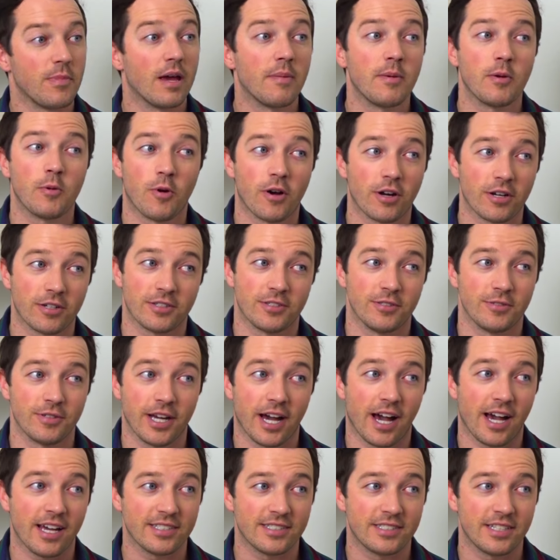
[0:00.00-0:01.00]
Maybe one or two
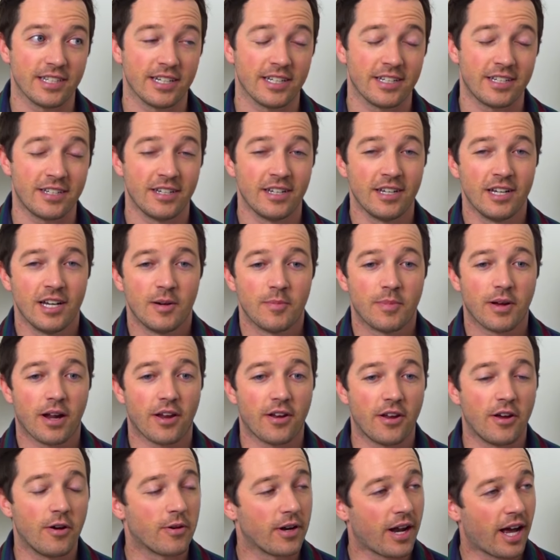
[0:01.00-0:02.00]
guys did, but I
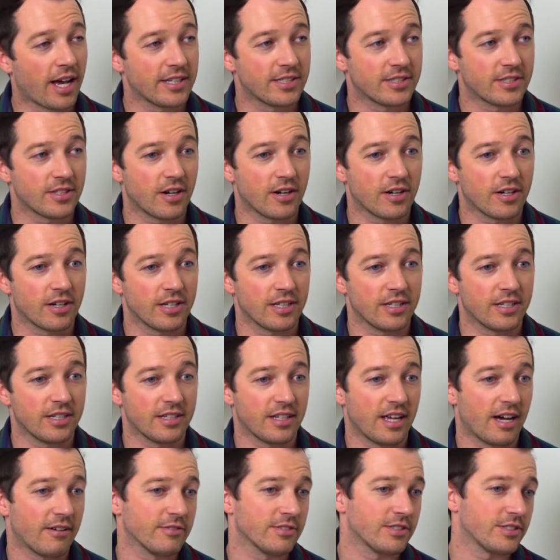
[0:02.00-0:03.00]
know when I started,
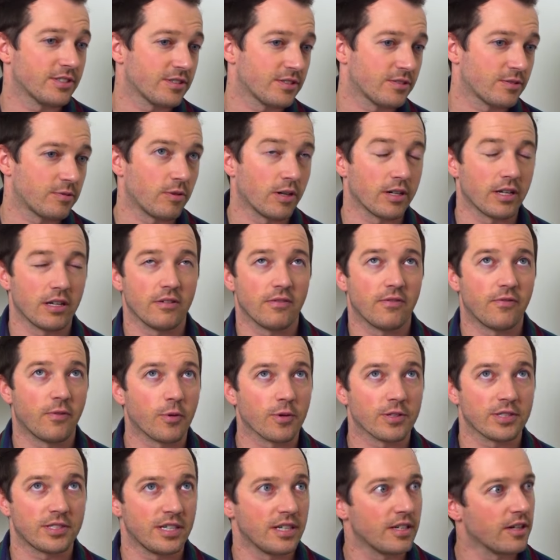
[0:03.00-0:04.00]
and that was
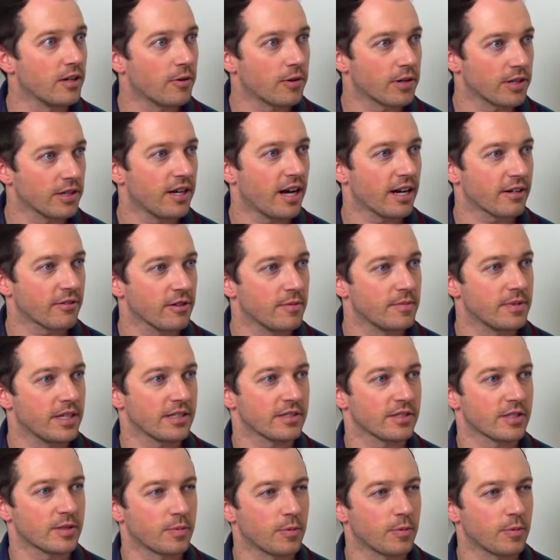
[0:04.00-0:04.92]
2014, going in locker rooms as a